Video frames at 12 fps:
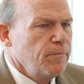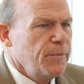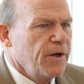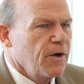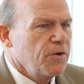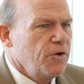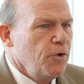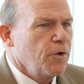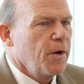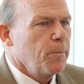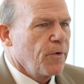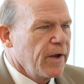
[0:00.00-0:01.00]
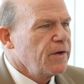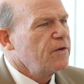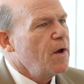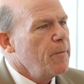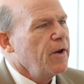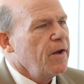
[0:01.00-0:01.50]
because you can bring
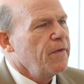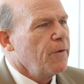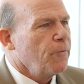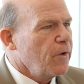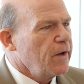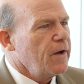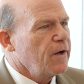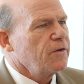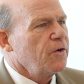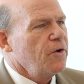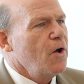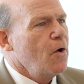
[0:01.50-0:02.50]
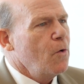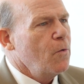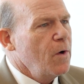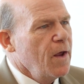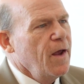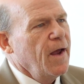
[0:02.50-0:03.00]
somebody in that really doesn't know,
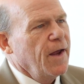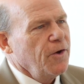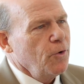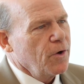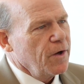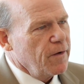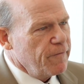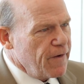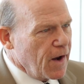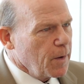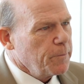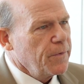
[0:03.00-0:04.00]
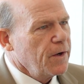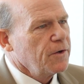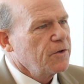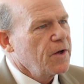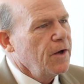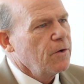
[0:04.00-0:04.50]
and you can develop their
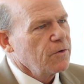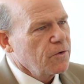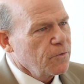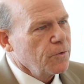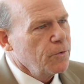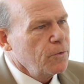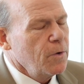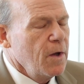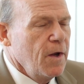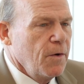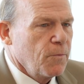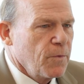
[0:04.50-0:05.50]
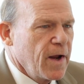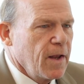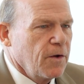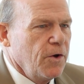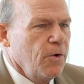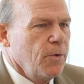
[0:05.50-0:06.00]
skills through
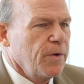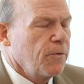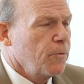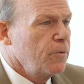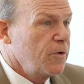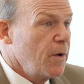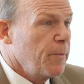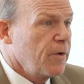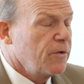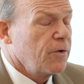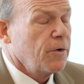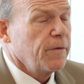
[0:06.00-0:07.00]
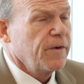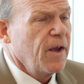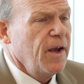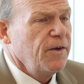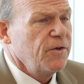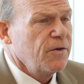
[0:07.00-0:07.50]
Rental U and through some of the
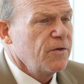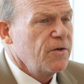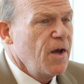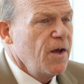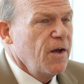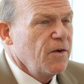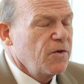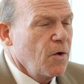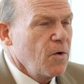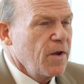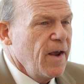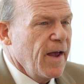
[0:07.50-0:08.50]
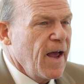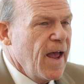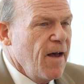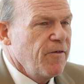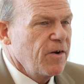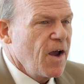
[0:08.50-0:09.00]
certifications. So yeah,
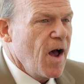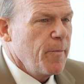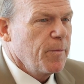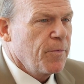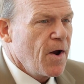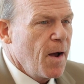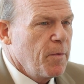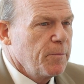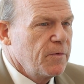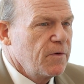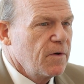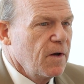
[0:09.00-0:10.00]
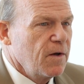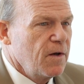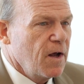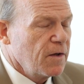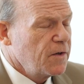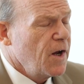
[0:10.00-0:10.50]
having common problems
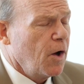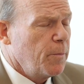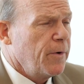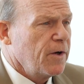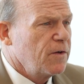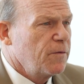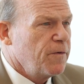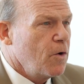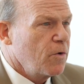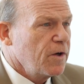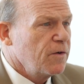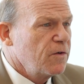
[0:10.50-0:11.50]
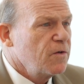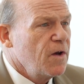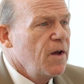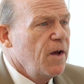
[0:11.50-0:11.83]
does help us focus